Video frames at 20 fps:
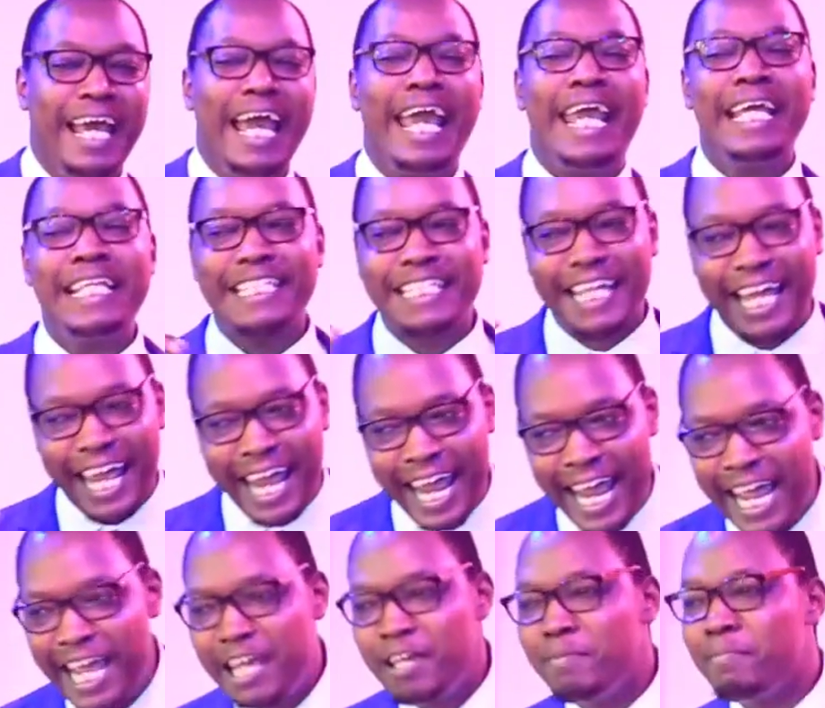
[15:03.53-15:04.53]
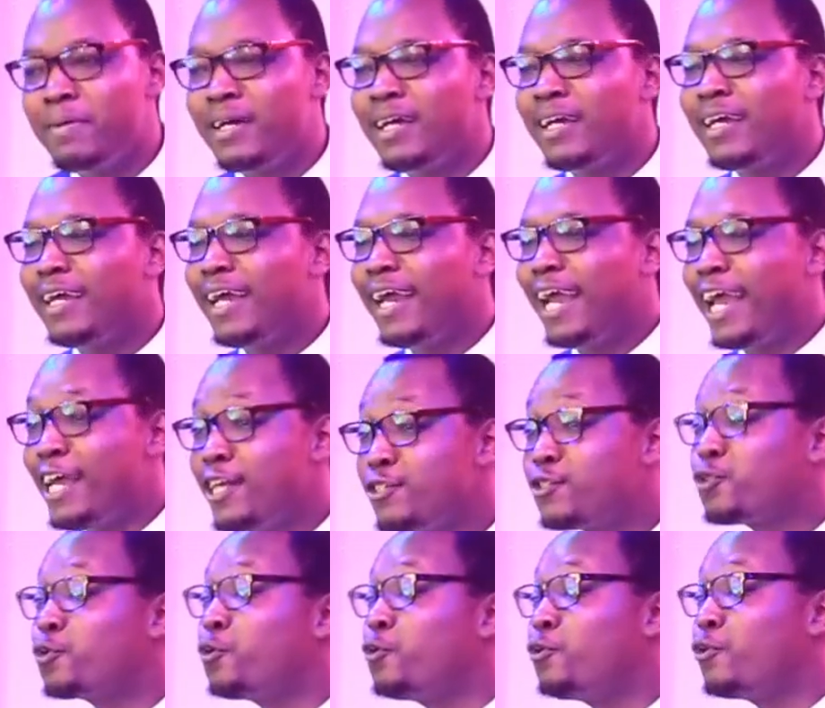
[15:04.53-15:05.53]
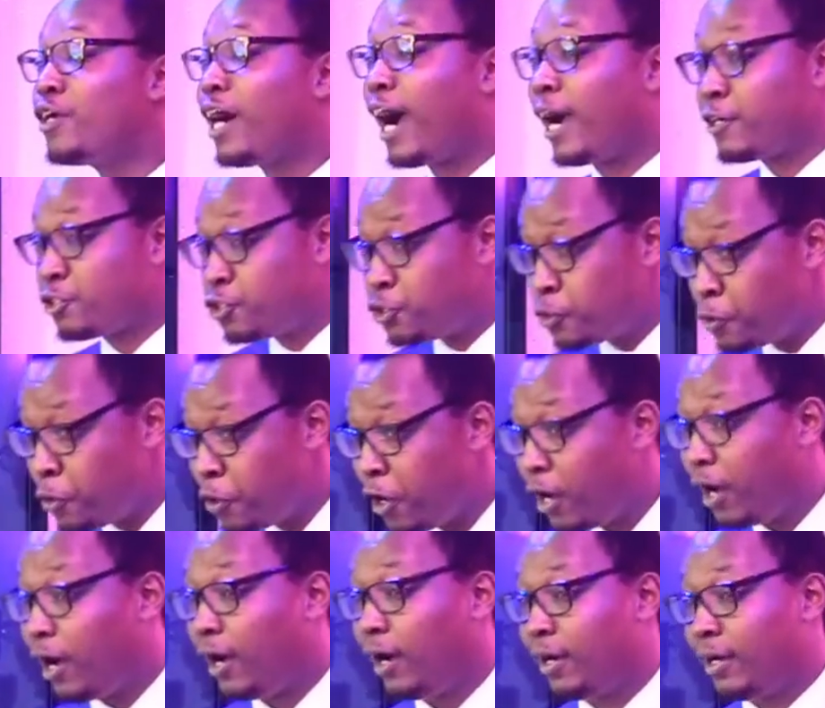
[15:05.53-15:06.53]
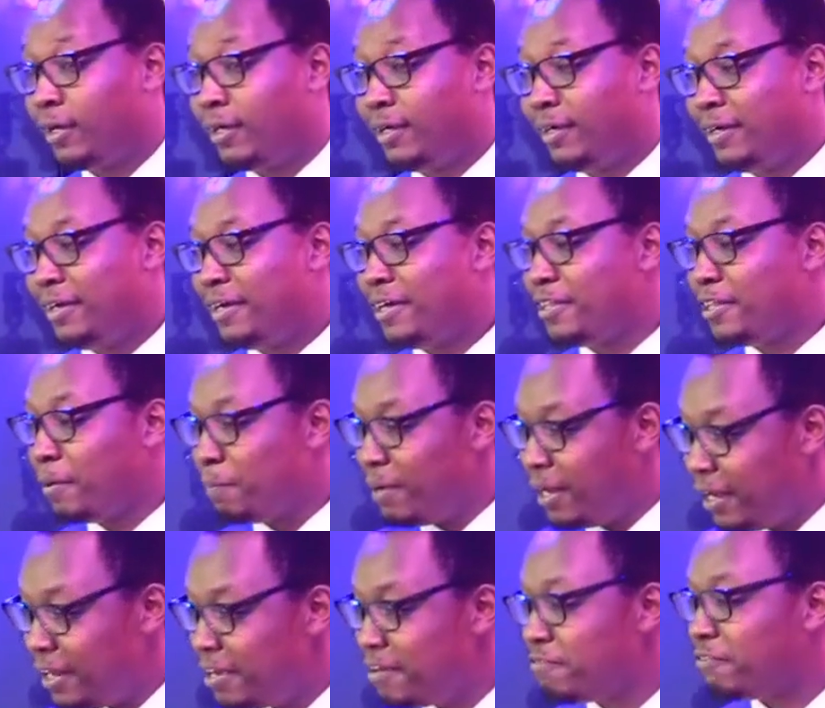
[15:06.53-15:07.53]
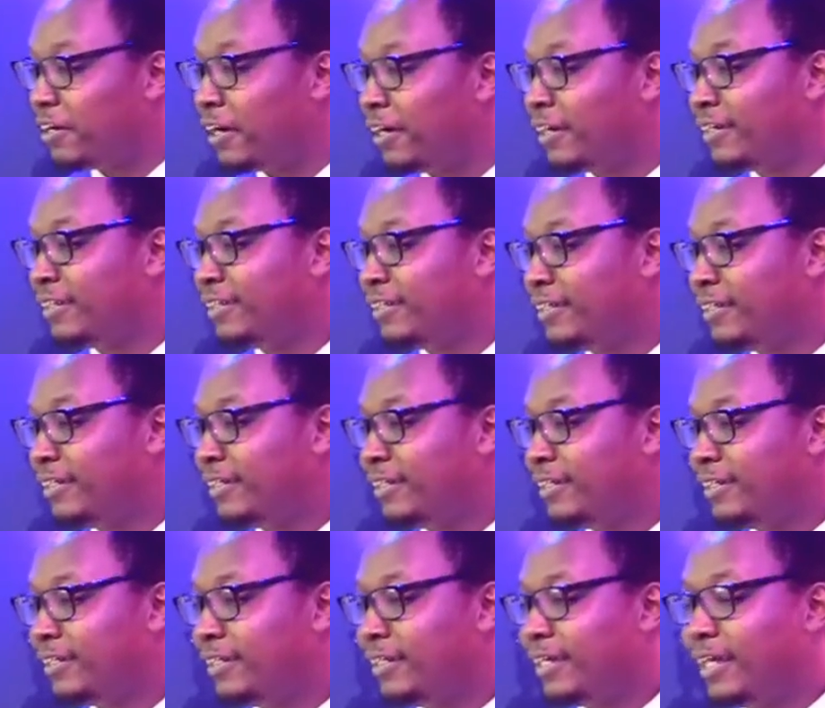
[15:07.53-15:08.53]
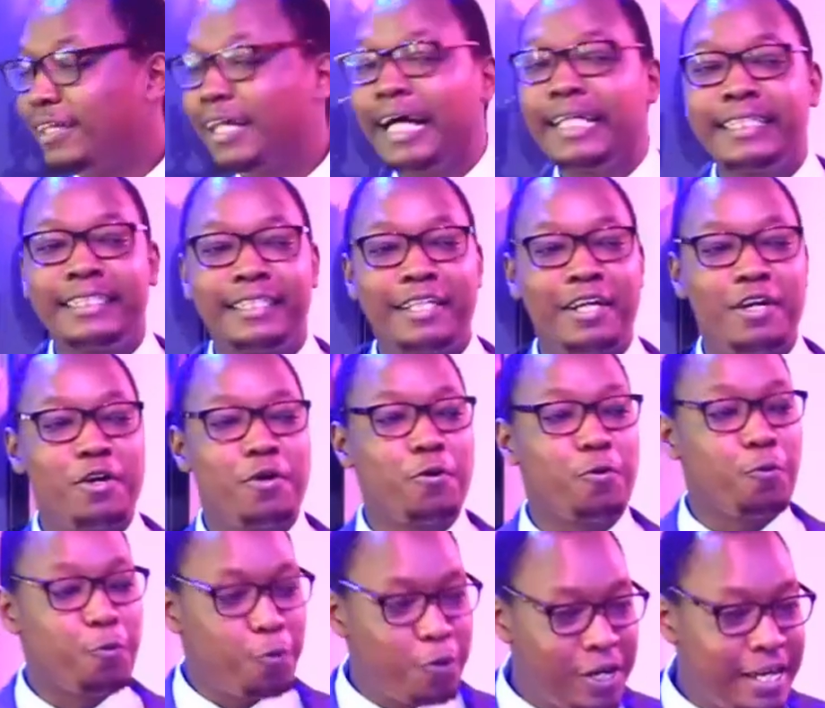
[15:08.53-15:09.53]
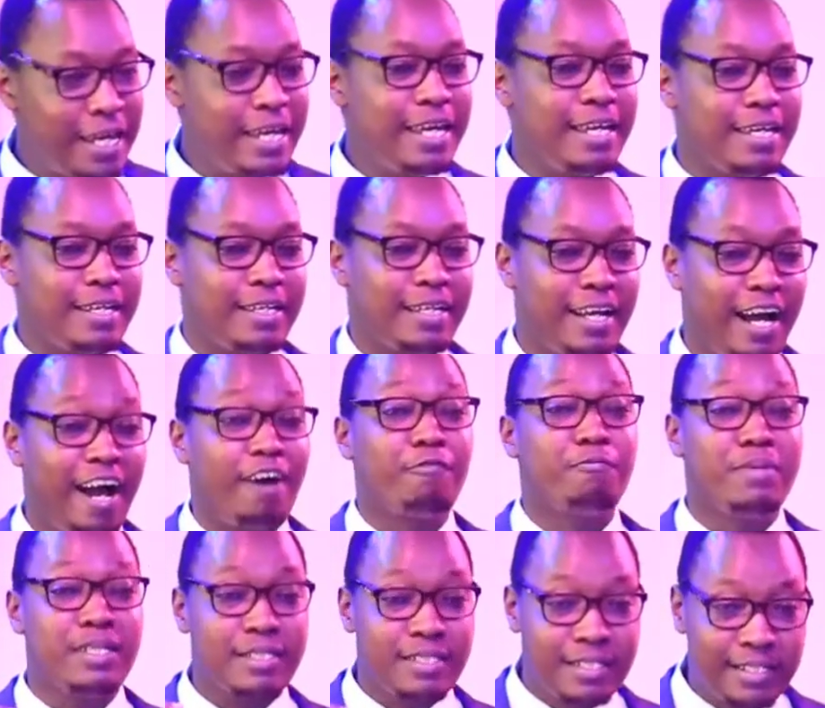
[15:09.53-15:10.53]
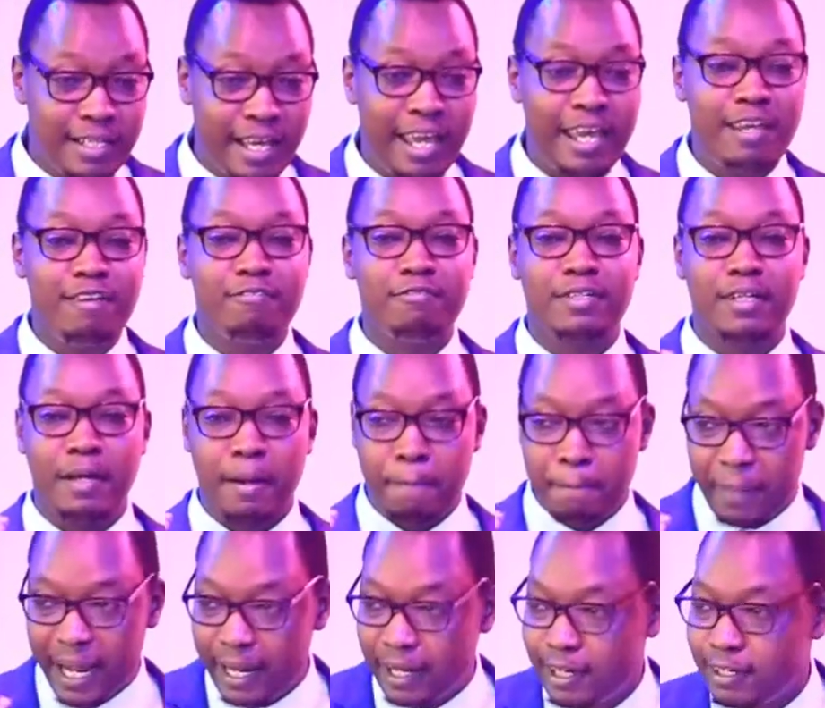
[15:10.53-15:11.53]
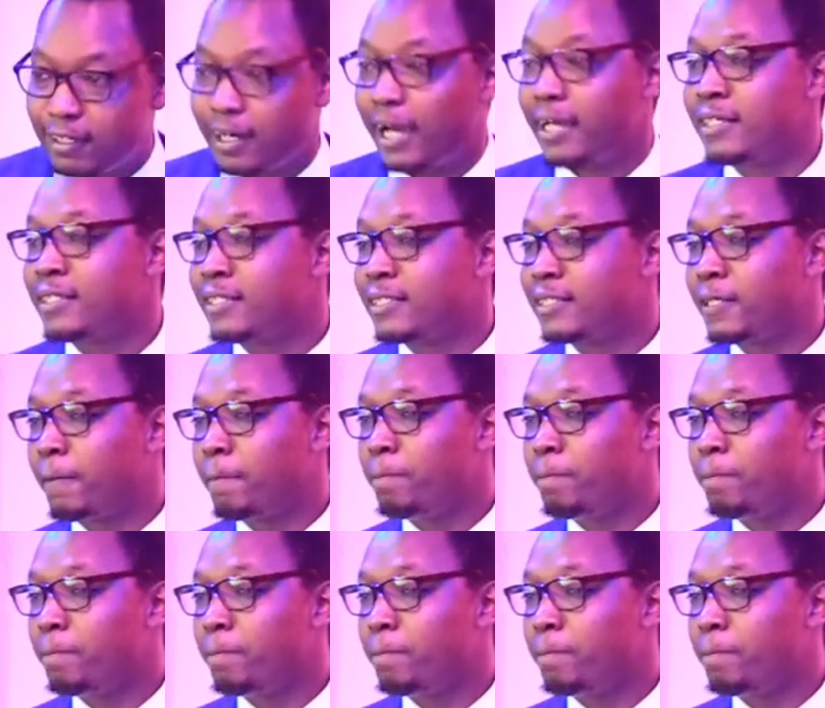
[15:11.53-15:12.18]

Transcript: His aim is to assure the believer that we have been saved by Christ.